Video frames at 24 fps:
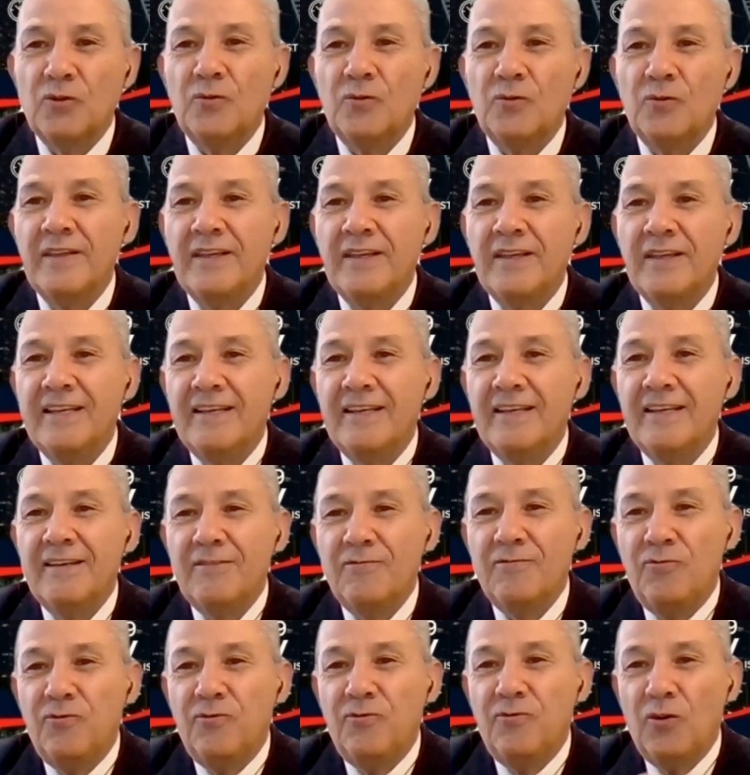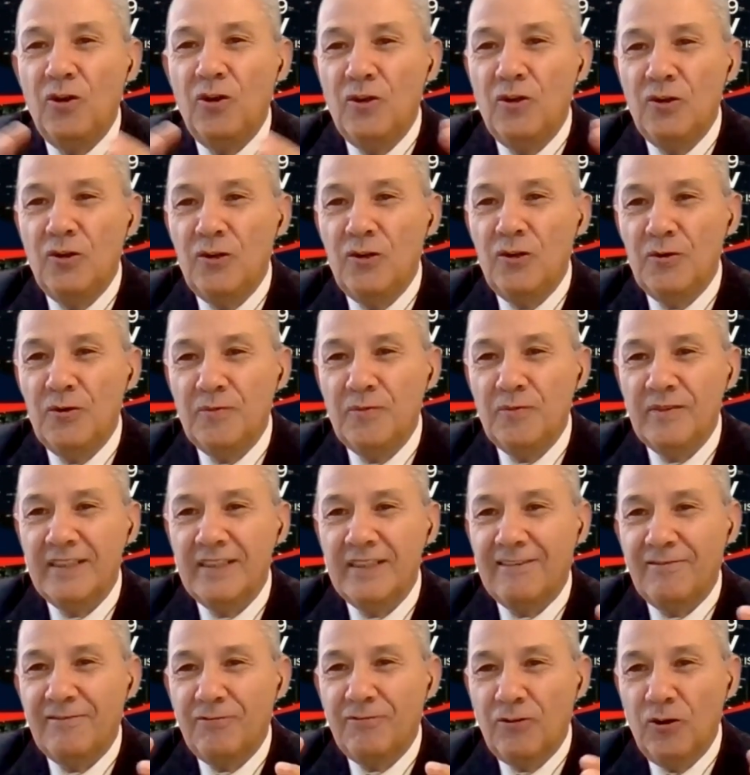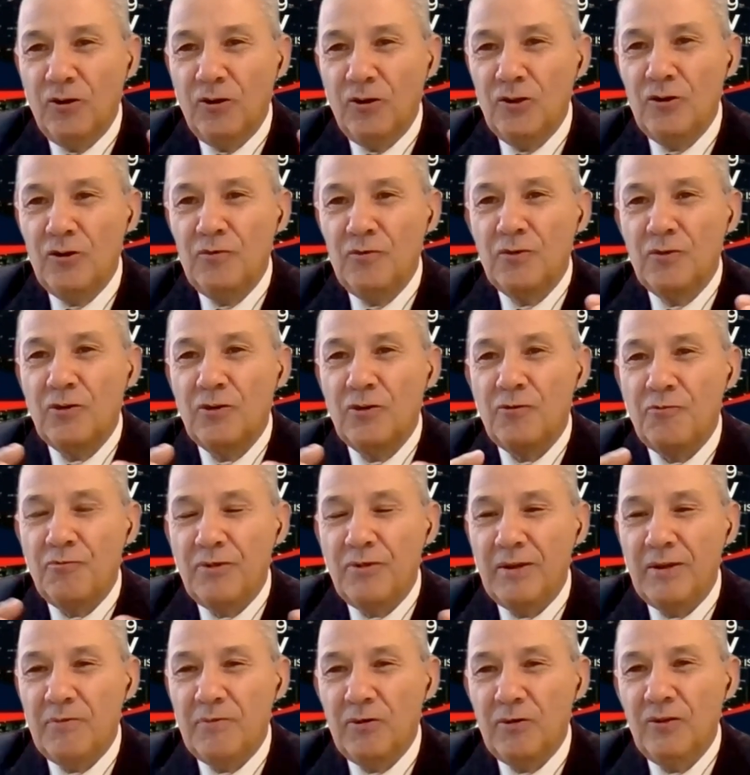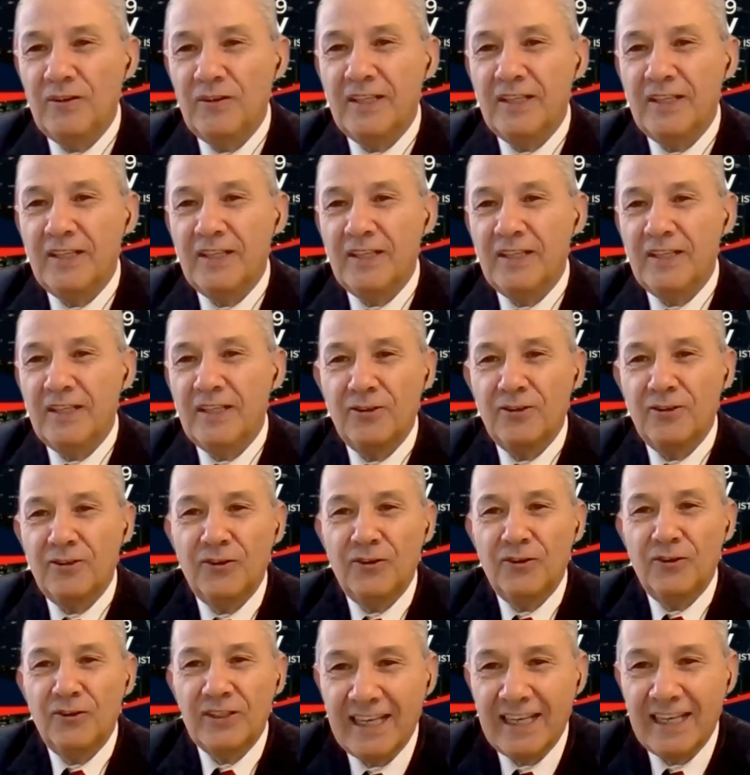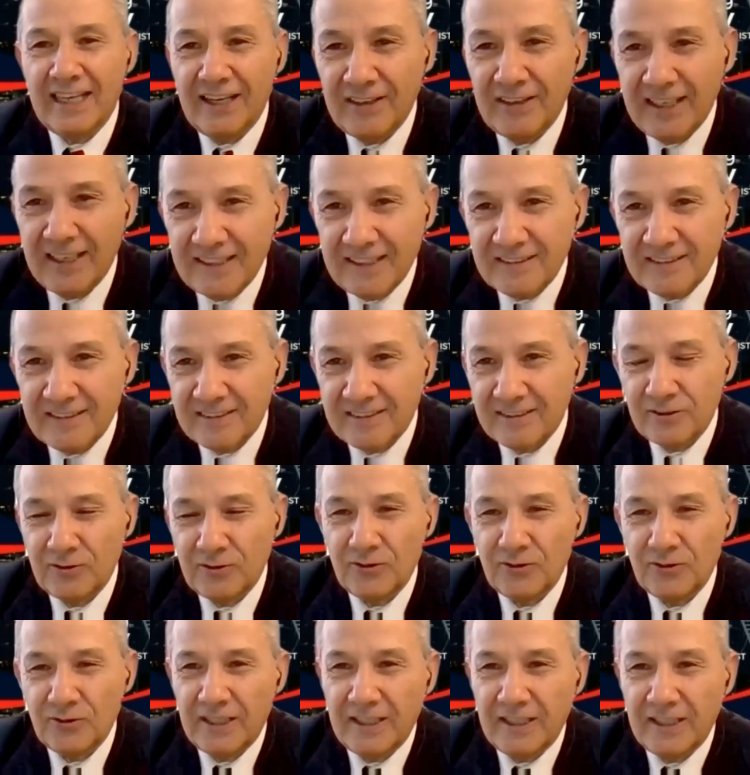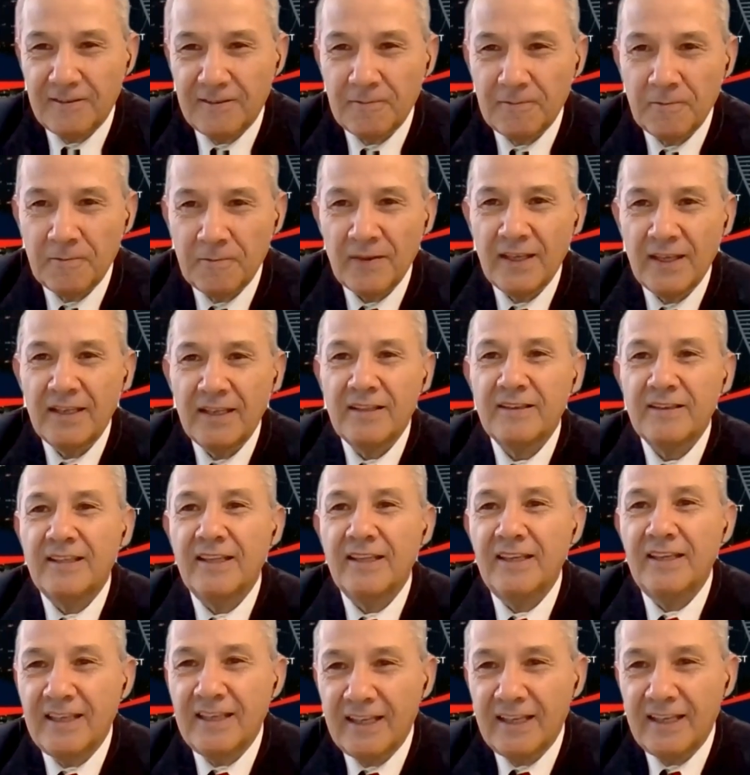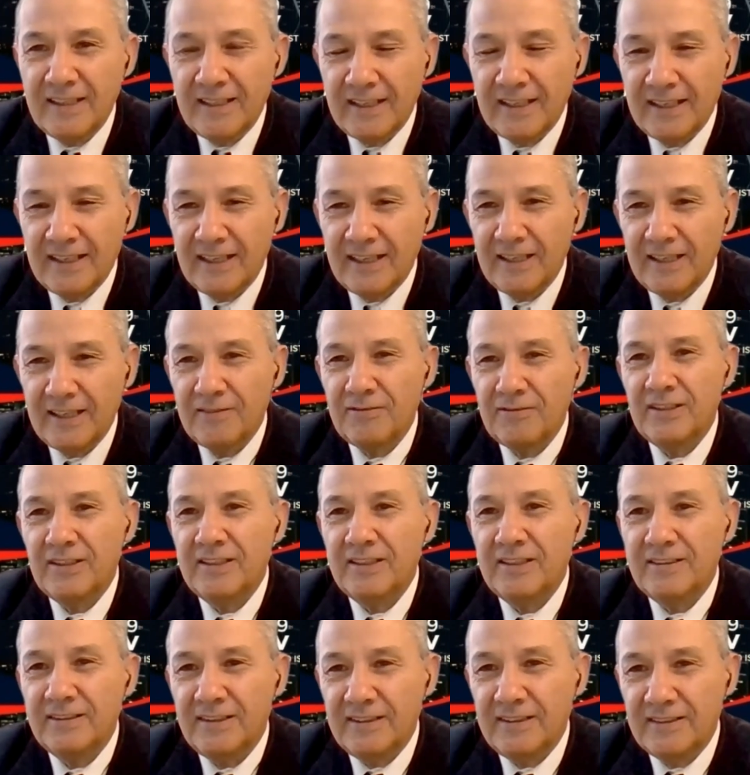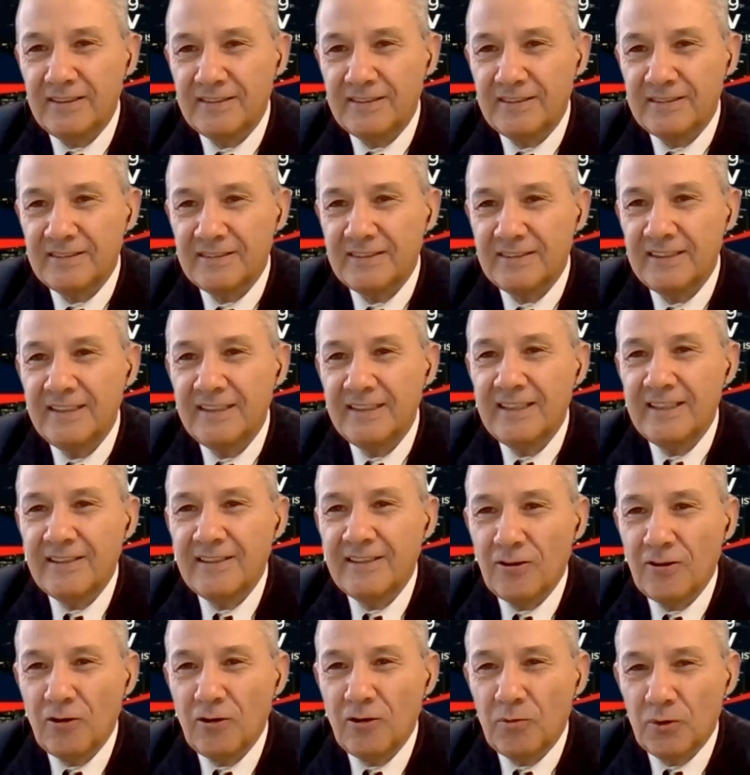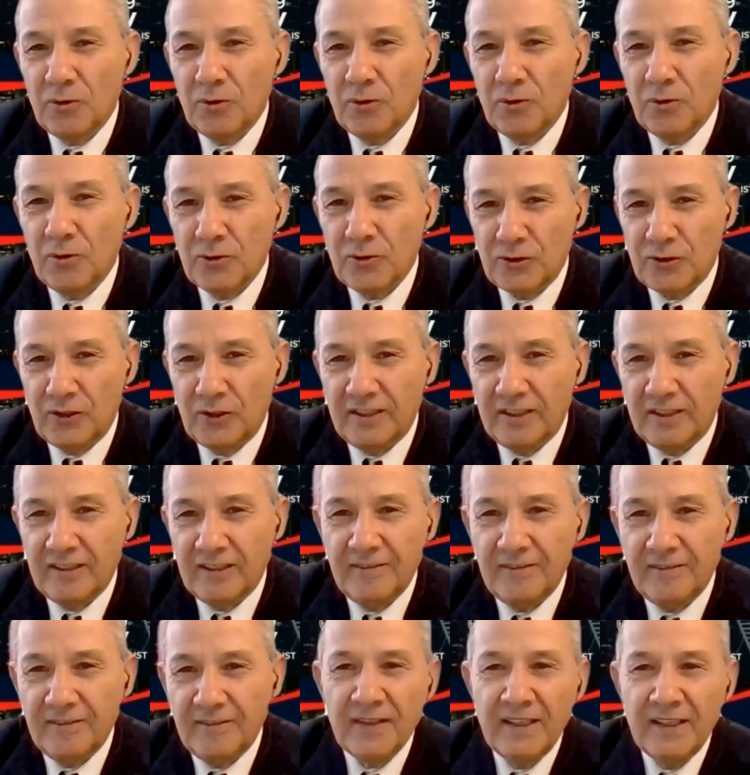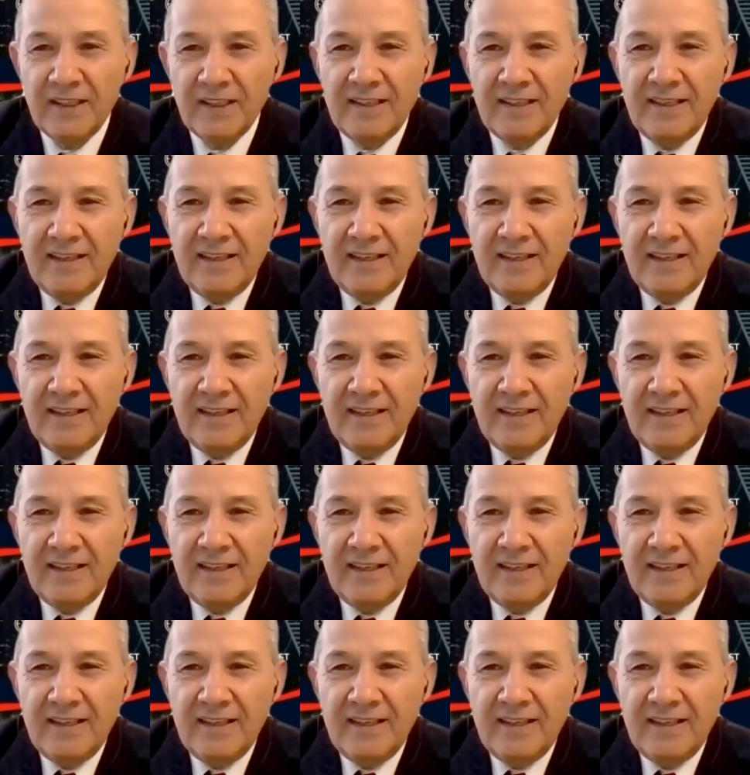so the volume of people that do not have access to that, they can have this opportunity.